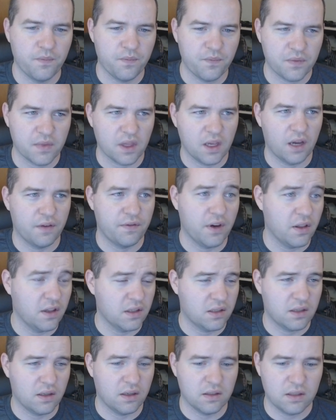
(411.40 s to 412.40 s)
I found
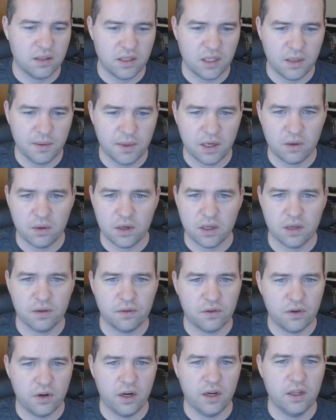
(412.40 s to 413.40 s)
this on Steemit. I want to give
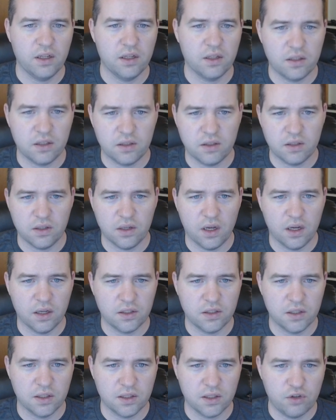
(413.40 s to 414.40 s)
credit to
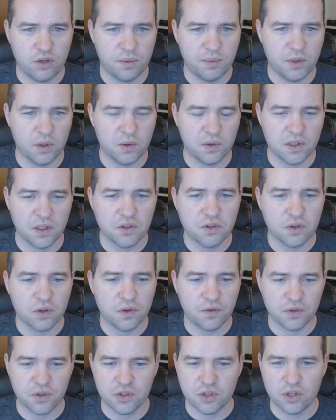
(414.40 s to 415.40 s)
Crypto Central
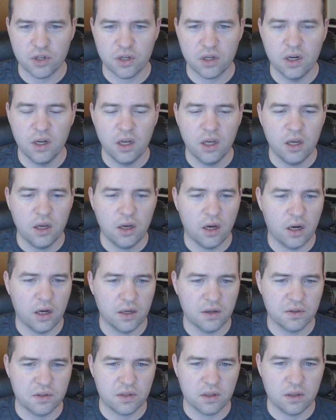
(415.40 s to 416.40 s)
for sure.
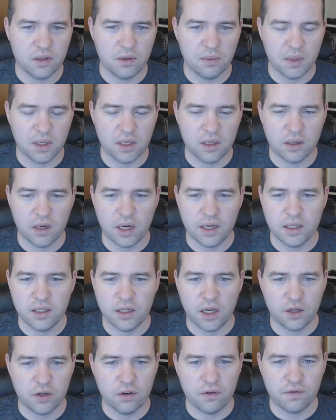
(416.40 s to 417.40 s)
I
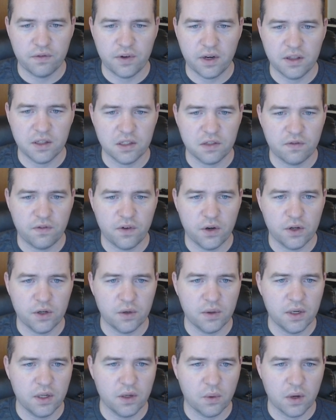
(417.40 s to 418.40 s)
couldn't find this photo
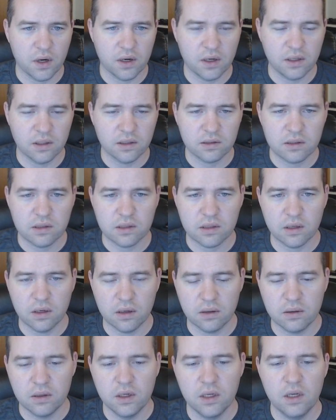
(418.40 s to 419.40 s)
anywhere else.
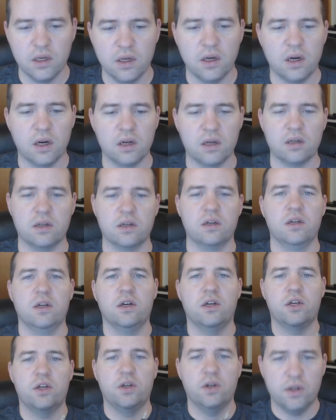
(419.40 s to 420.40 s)
So
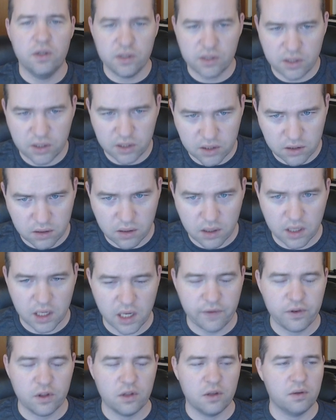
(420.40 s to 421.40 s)
kudos to you. I gave
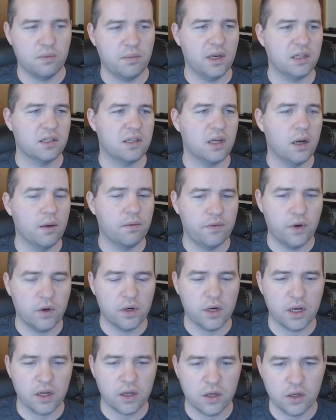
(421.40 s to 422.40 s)
you the best upvote
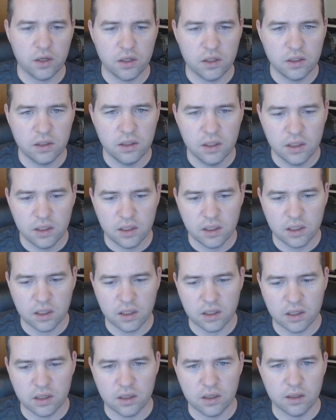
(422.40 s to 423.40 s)
I could
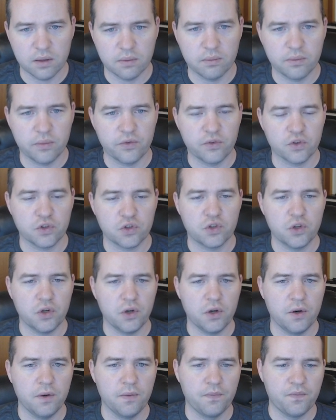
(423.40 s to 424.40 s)
for sure.